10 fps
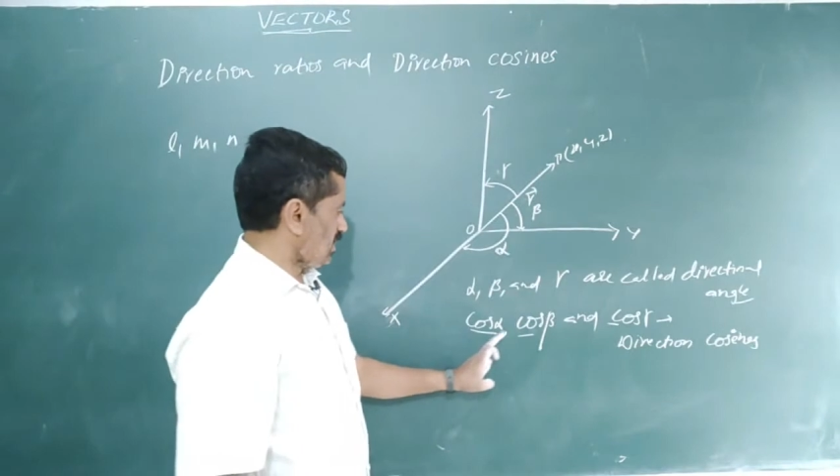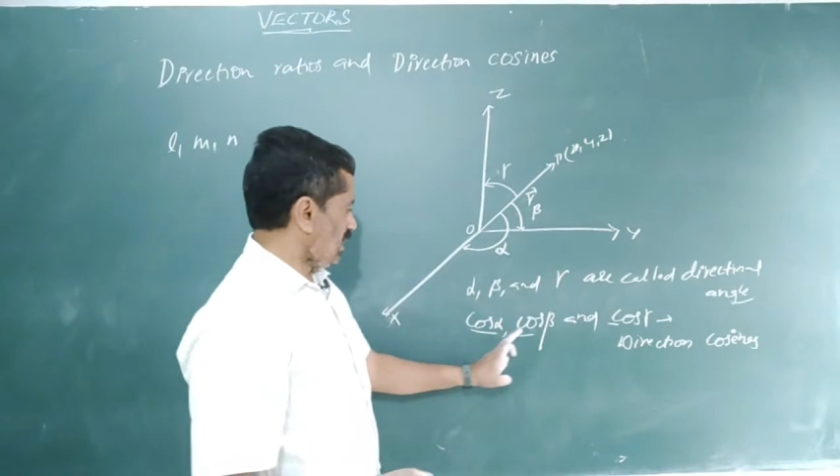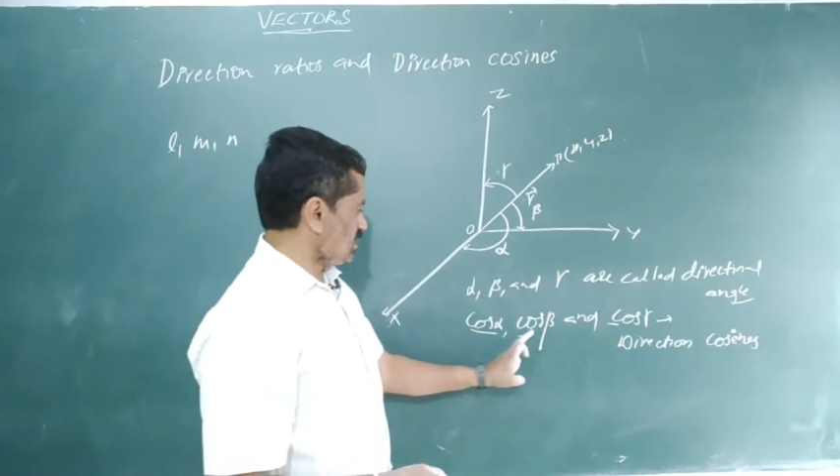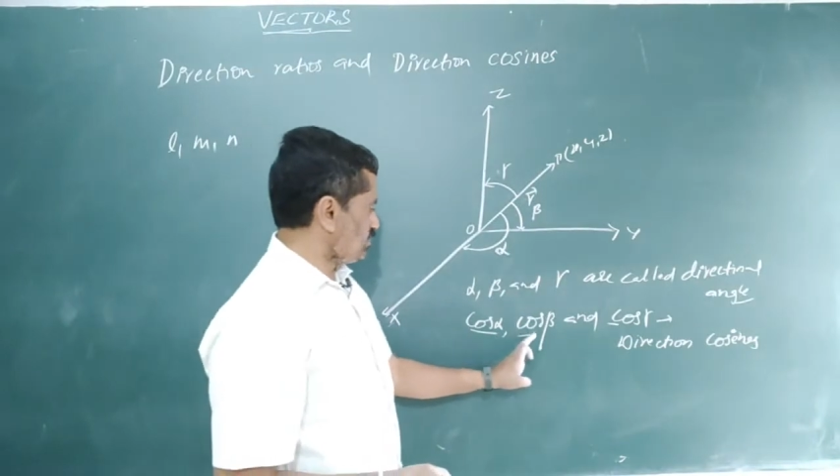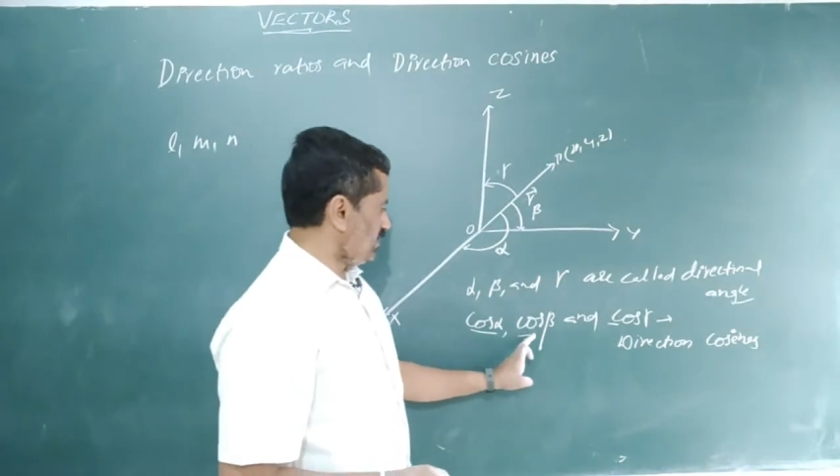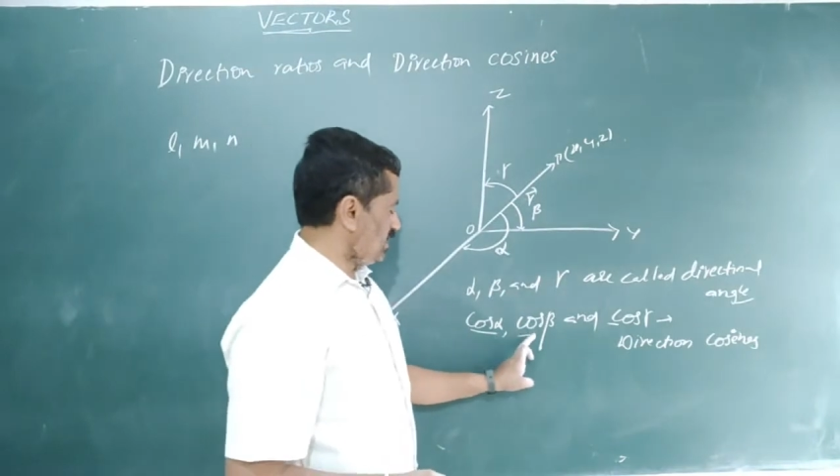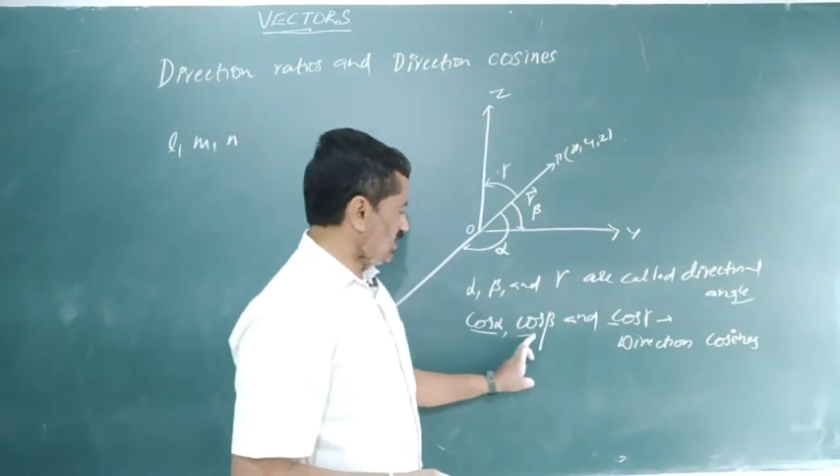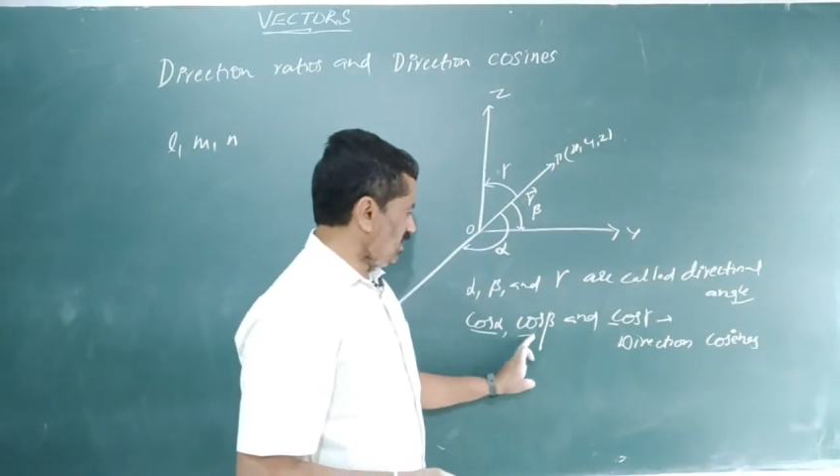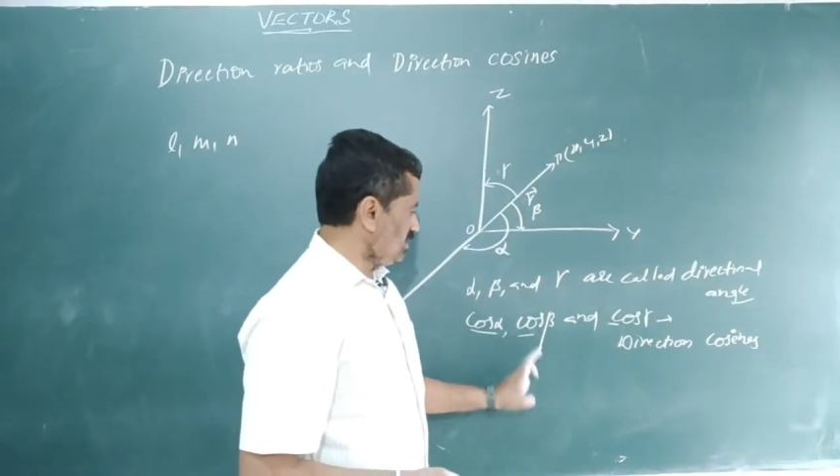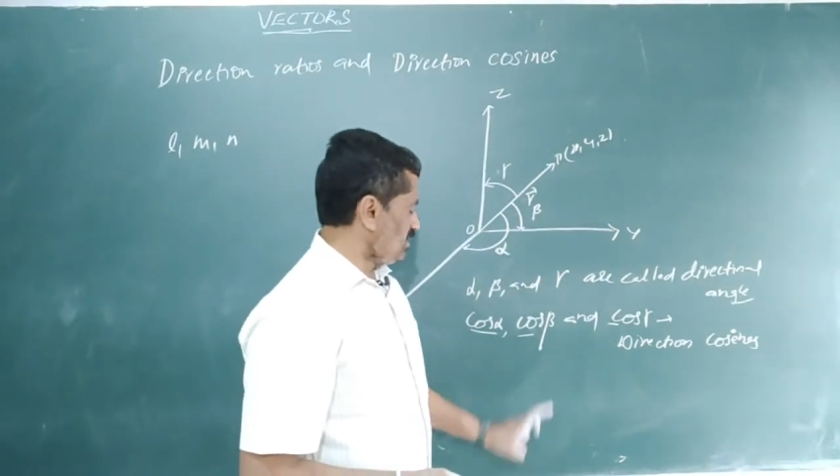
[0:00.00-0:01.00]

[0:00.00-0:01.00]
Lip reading: cos beta